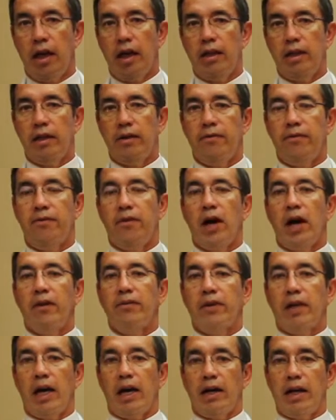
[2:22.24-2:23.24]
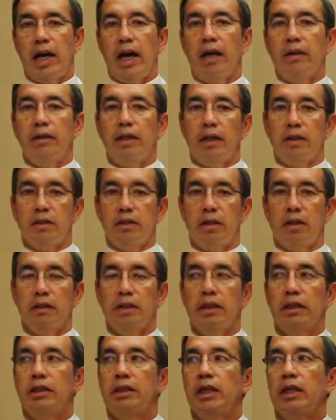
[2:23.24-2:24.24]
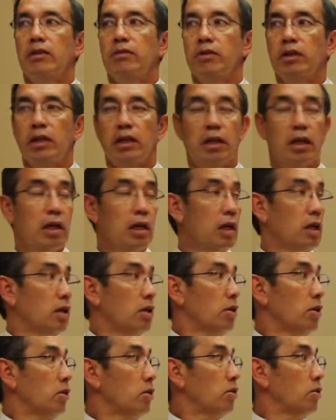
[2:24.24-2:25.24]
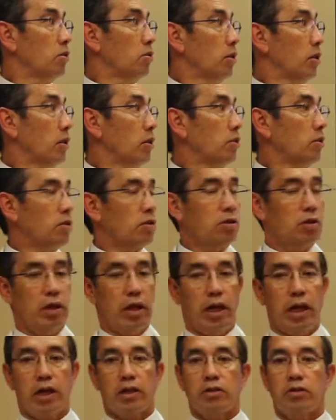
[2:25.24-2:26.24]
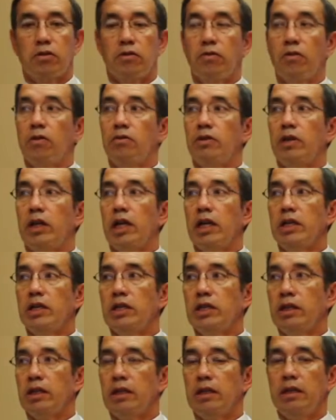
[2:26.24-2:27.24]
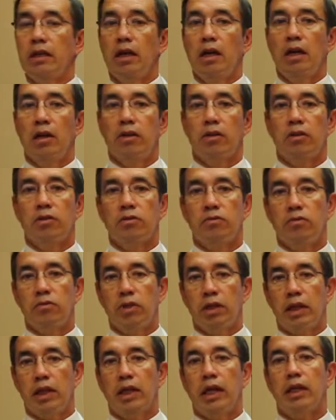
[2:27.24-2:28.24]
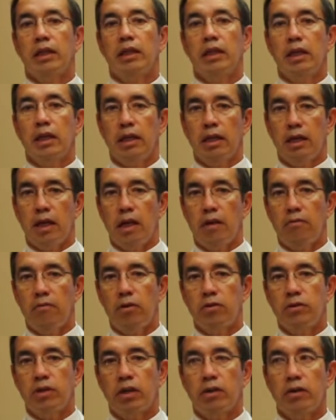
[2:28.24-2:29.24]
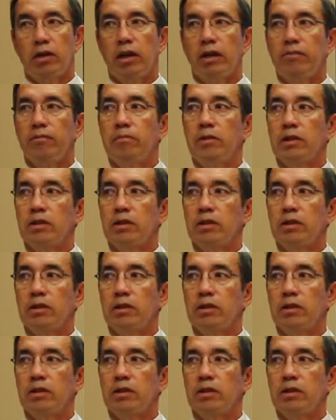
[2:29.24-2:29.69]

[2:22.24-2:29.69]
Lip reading: and then 5 count out. That's called the eccentric. You can do internal extra rotation. Those really get the rotator cuff